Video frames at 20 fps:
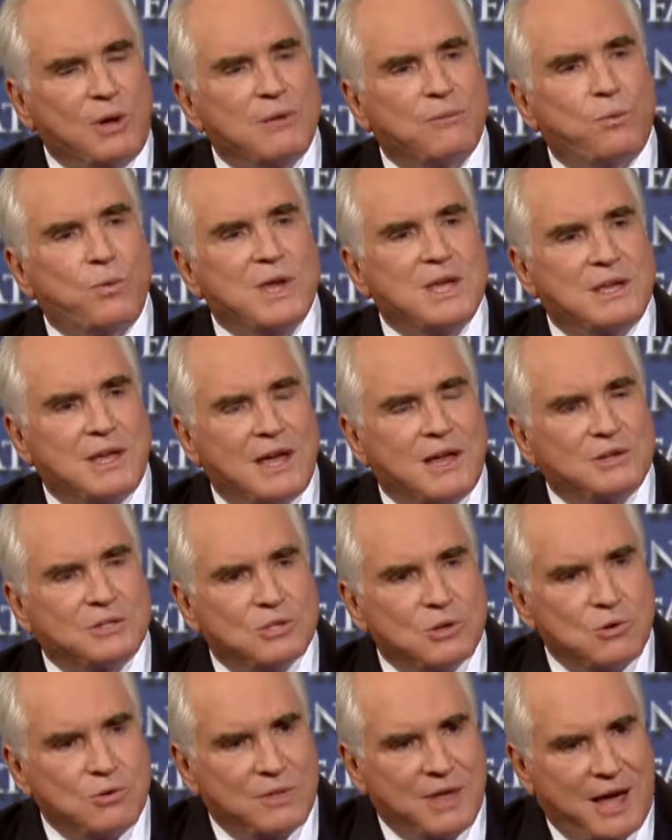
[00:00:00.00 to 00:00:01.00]
If we can't
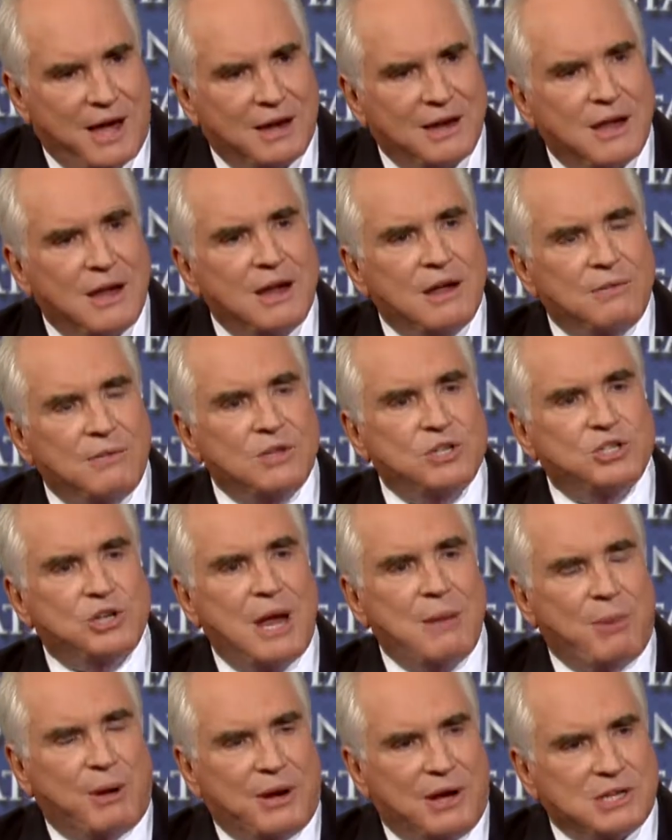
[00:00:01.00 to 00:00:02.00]
do that, then
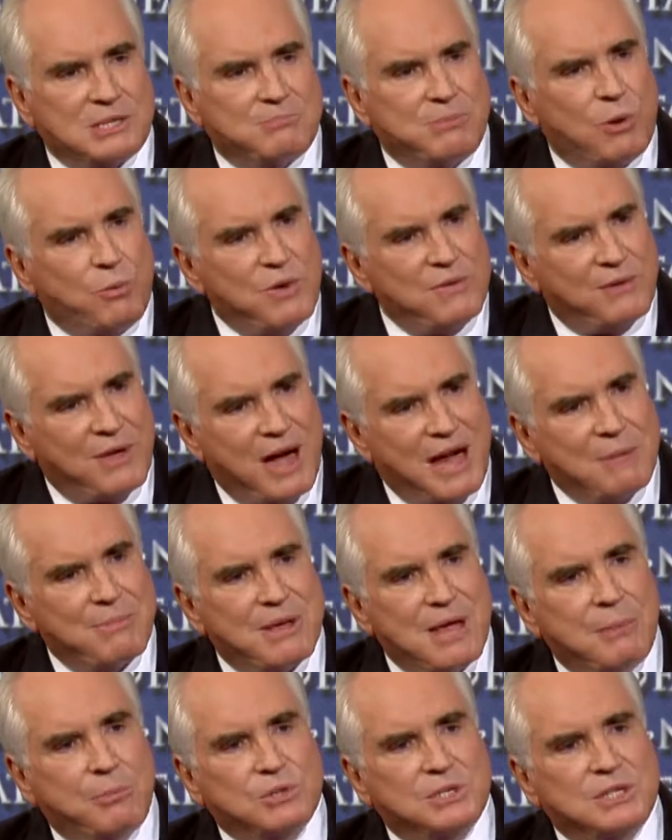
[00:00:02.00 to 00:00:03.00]
shame on us. But we've got to
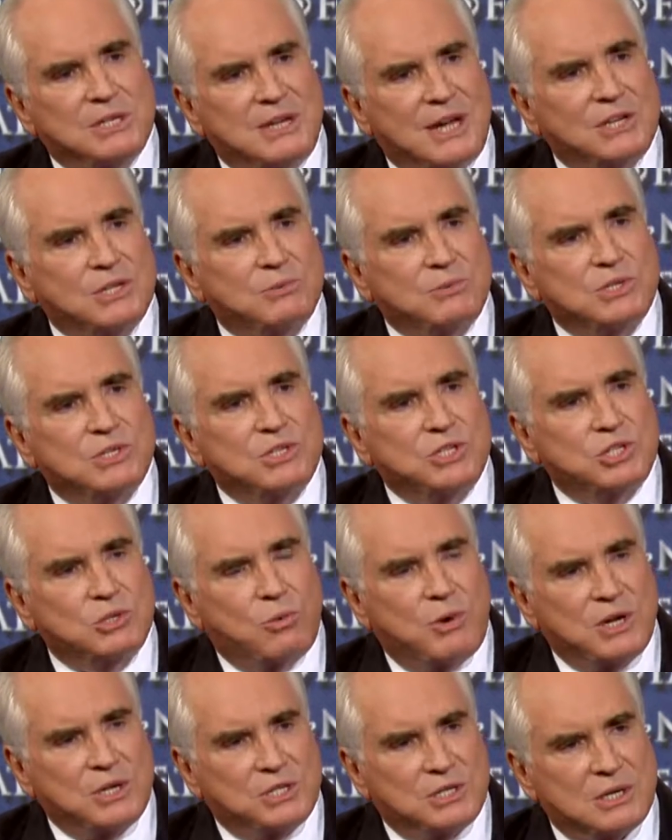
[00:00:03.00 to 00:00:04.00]
be able to get to a
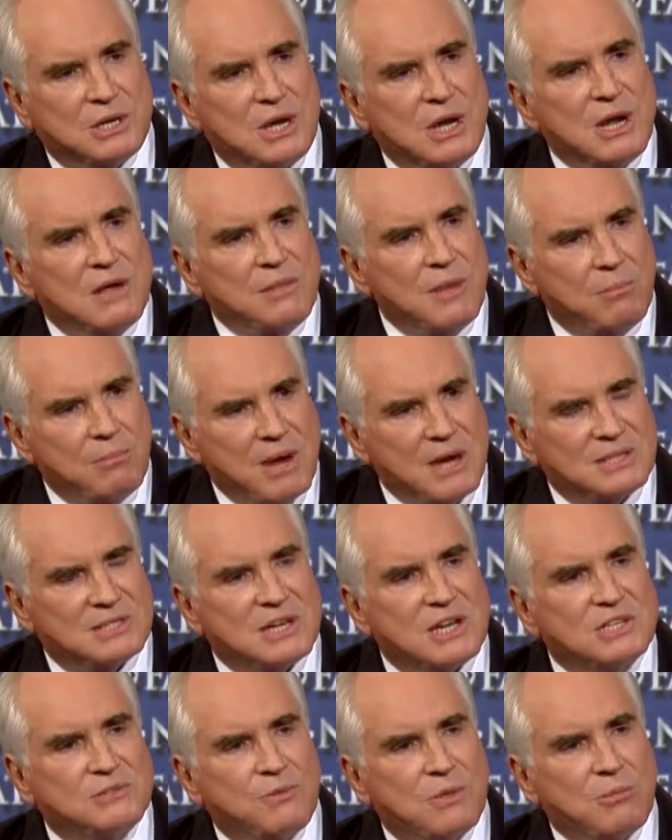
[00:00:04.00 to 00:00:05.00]
situation that makes
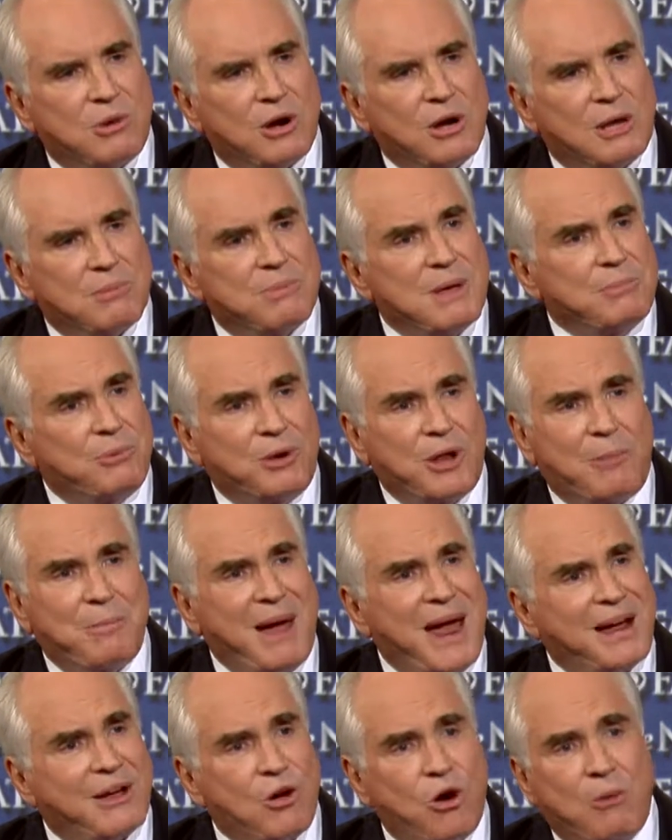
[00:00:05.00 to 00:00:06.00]
sense for the American people. Now,
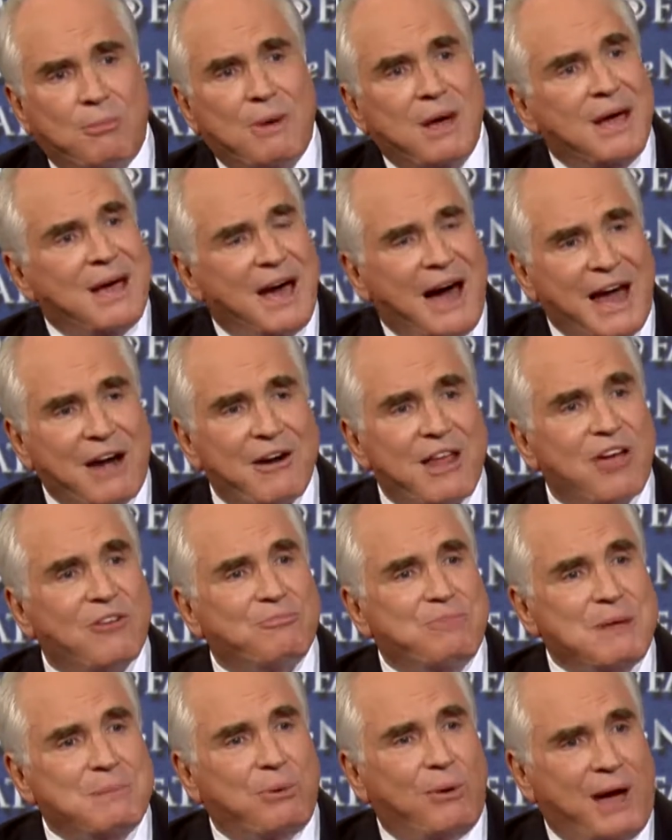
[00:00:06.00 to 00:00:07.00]
back home, I don't
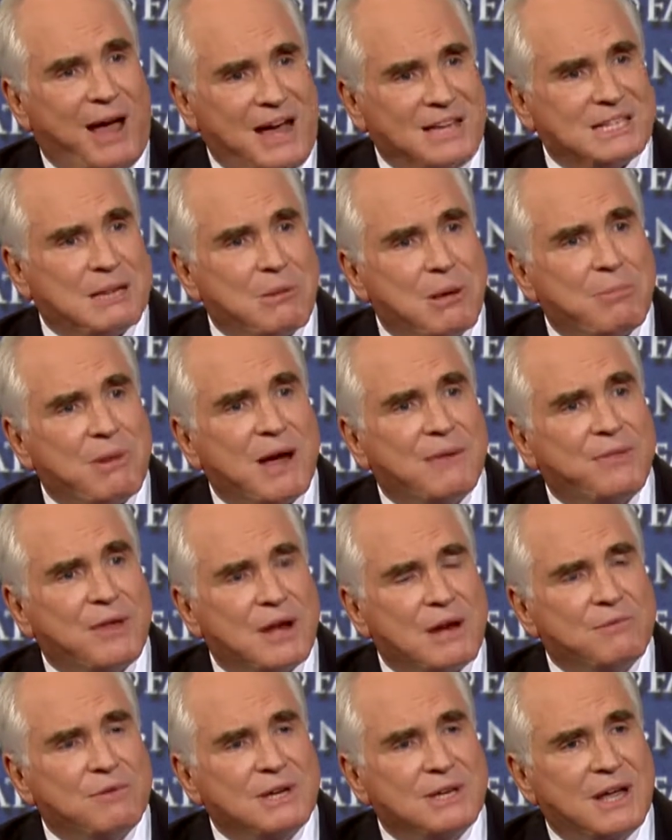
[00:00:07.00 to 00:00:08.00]
have people asking me about
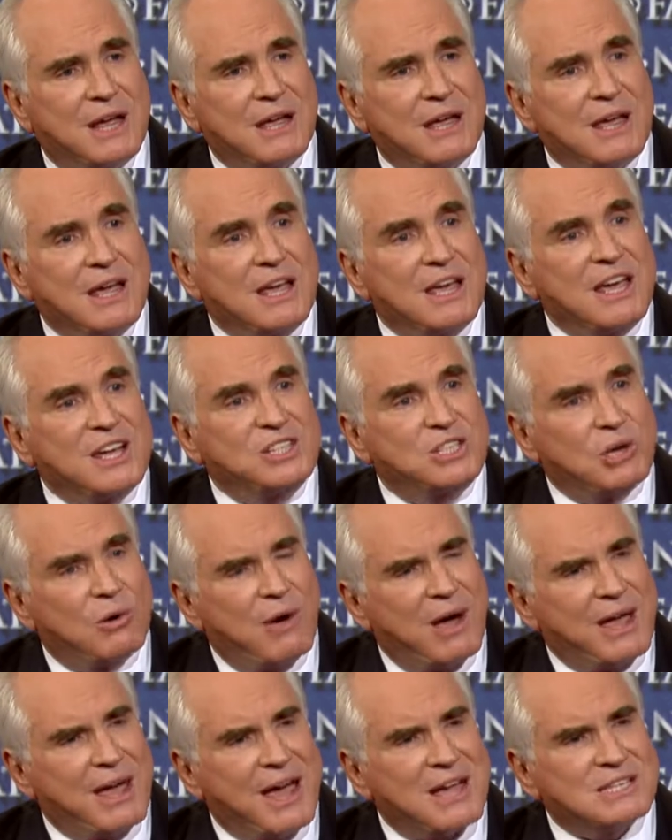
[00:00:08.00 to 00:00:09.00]
that every day
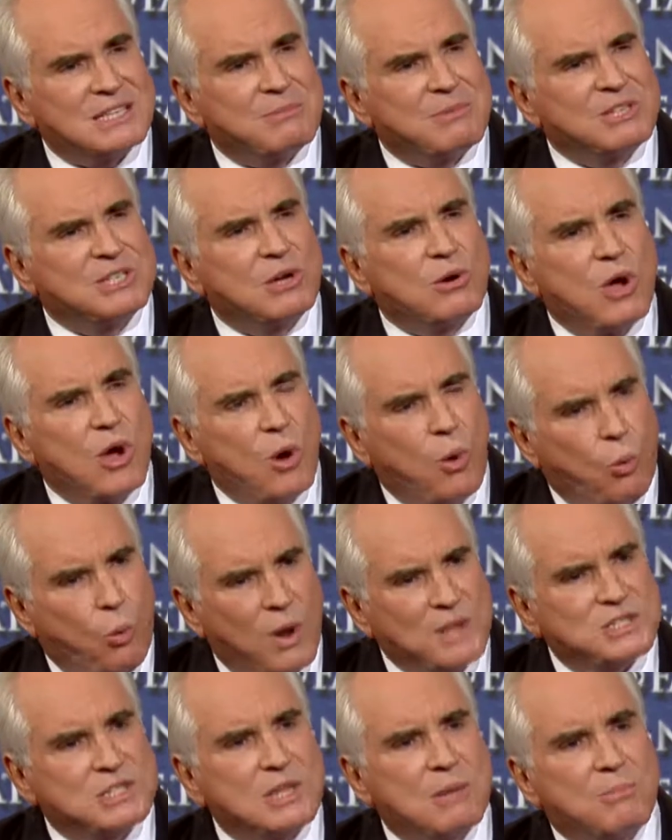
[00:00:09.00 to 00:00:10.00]
until I ask them. I say,
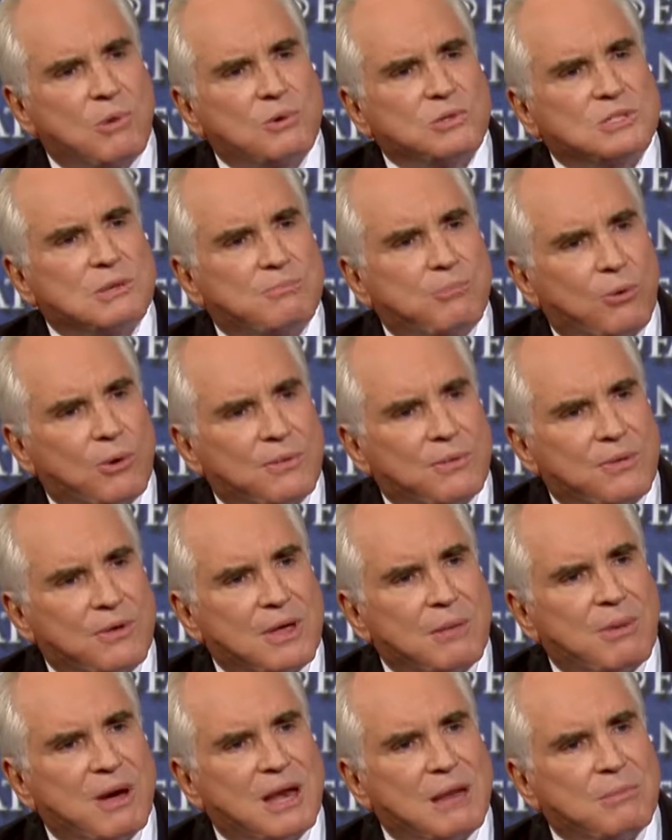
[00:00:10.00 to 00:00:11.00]
what's the most important
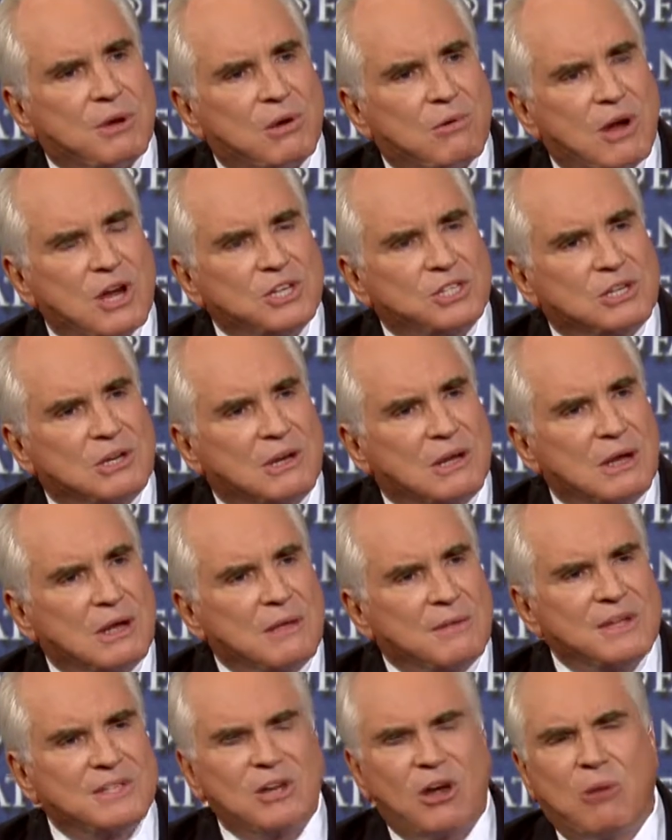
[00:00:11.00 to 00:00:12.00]
thing about immigration?
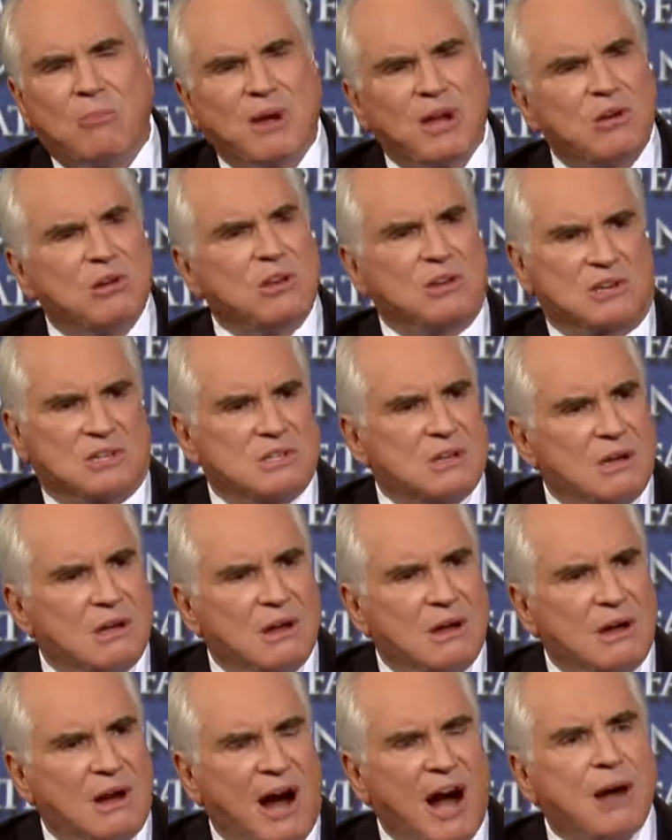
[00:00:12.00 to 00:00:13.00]
They say, oh, my goodness,
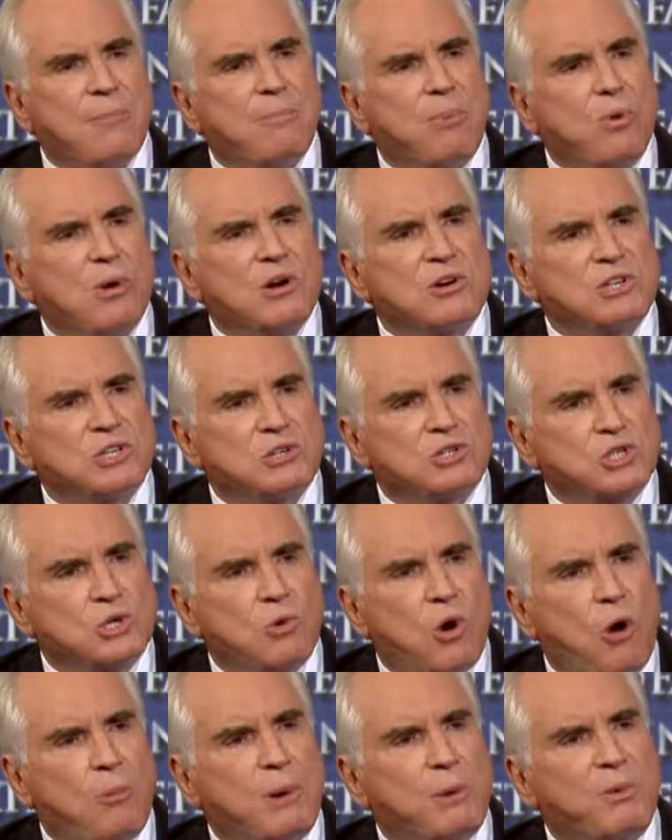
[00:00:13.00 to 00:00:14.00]
our borders are
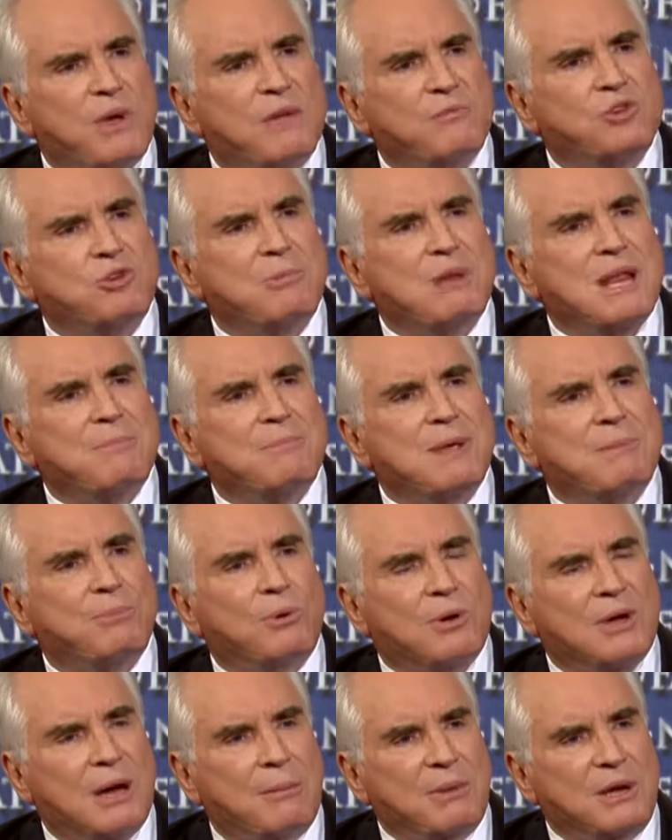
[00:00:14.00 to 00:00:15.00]
too open. We have too many
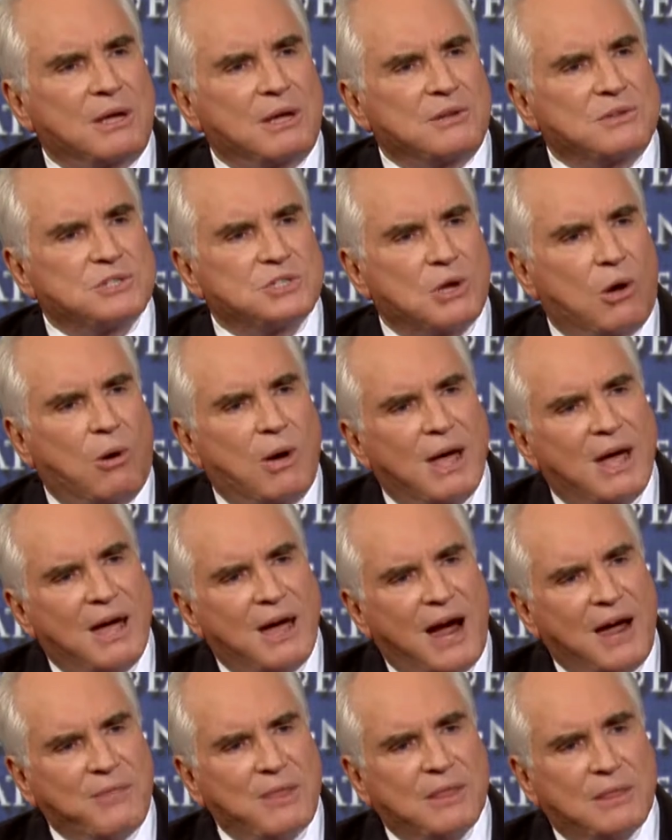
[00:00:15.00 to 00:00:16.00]
people coming in. So
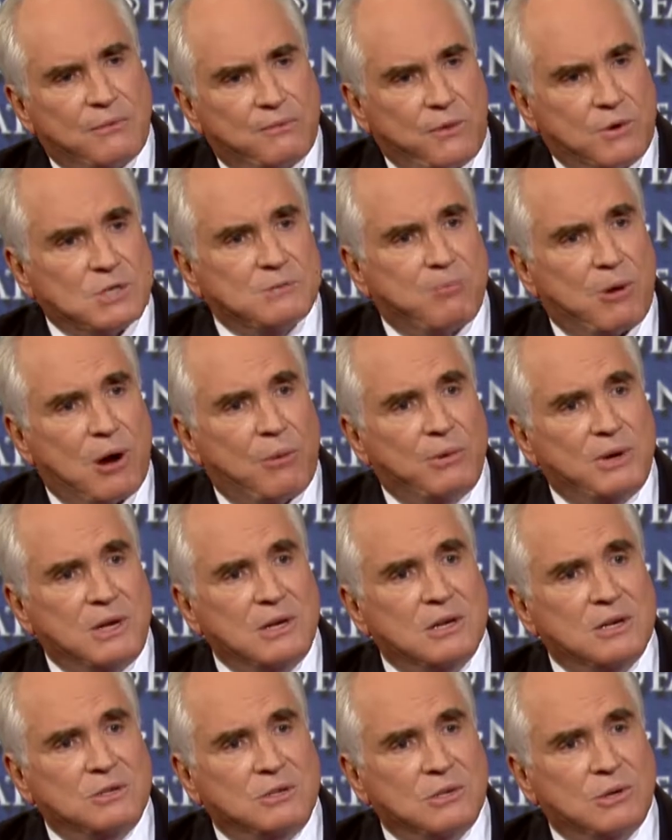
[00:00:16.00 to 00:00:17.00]
I think the first part we
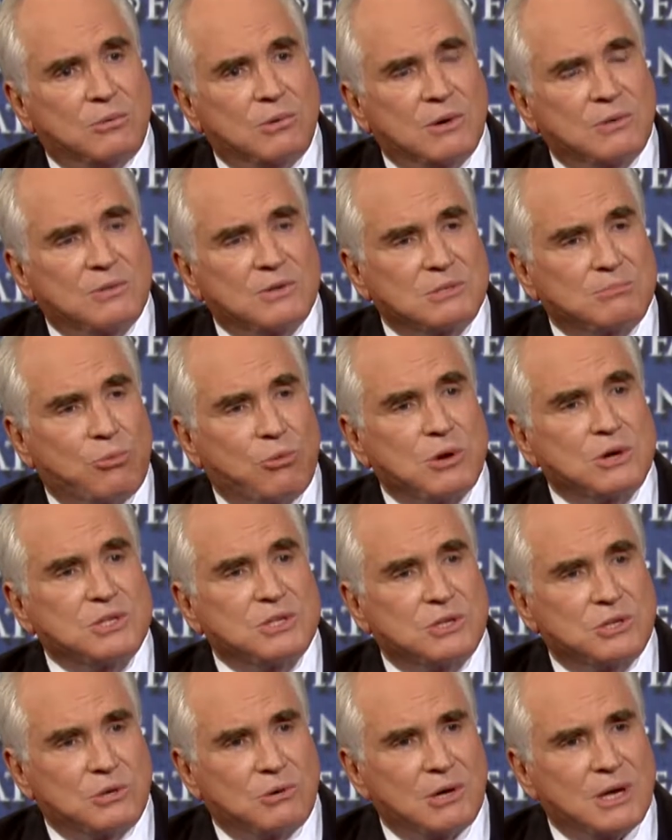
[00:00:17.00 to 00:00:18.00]
need to deal with is border
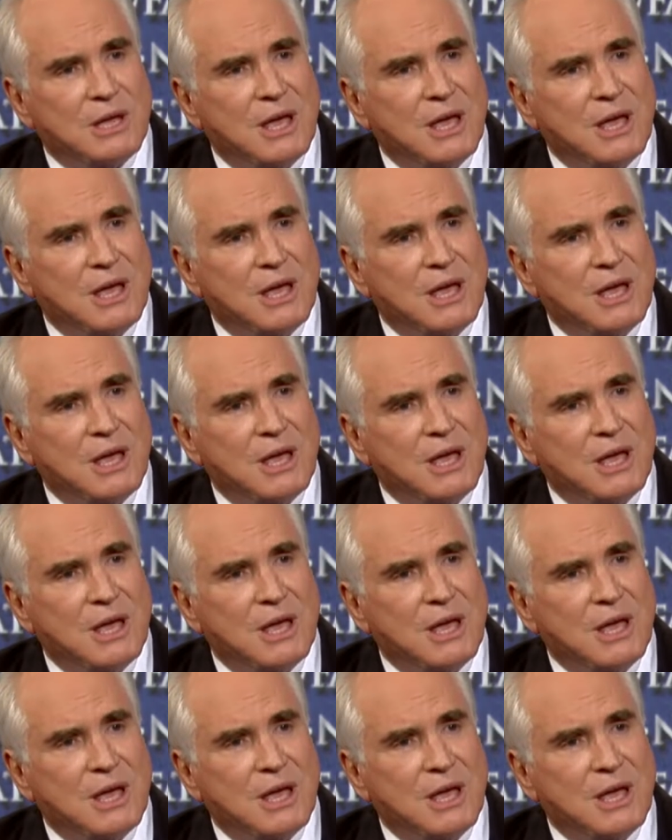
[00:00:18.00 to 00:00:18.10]
security.